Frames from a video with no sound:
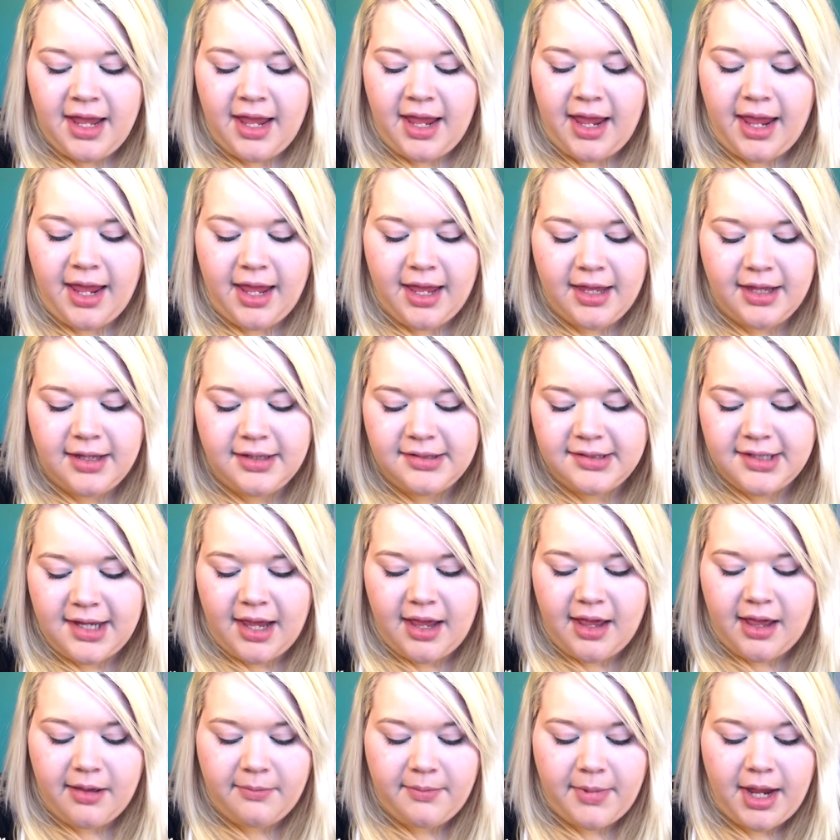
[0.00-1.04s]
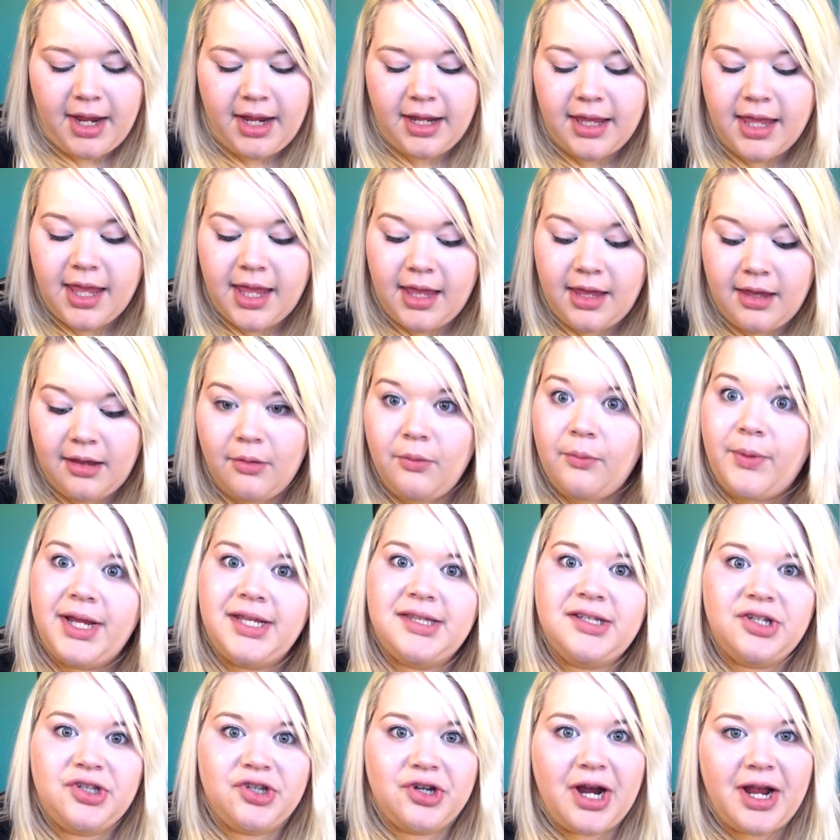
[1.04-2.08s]
and I can't wait
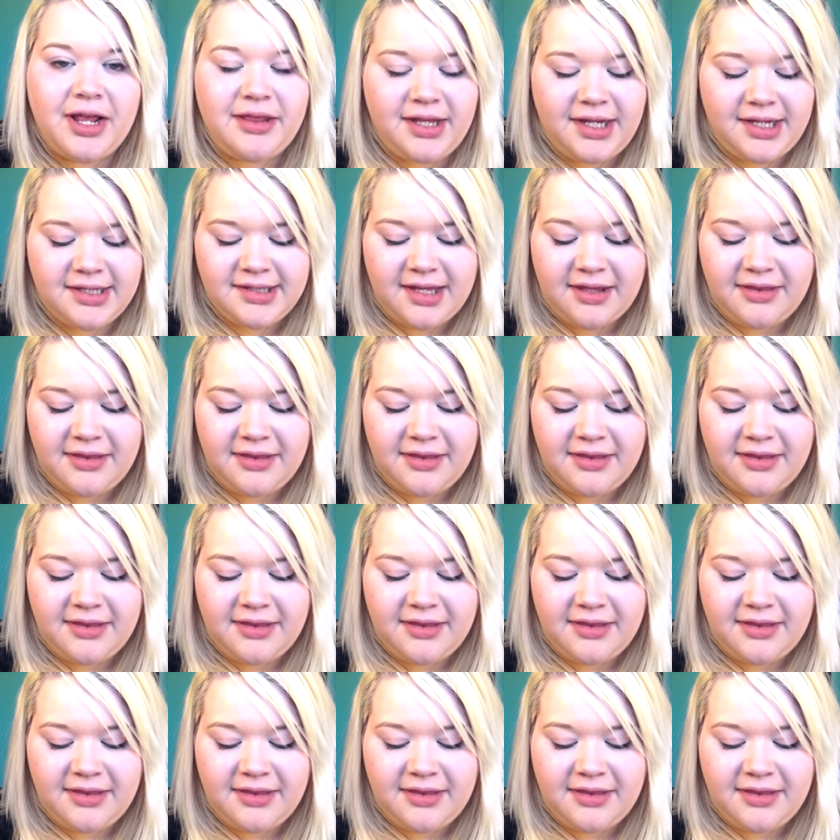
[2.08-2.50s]
to try these.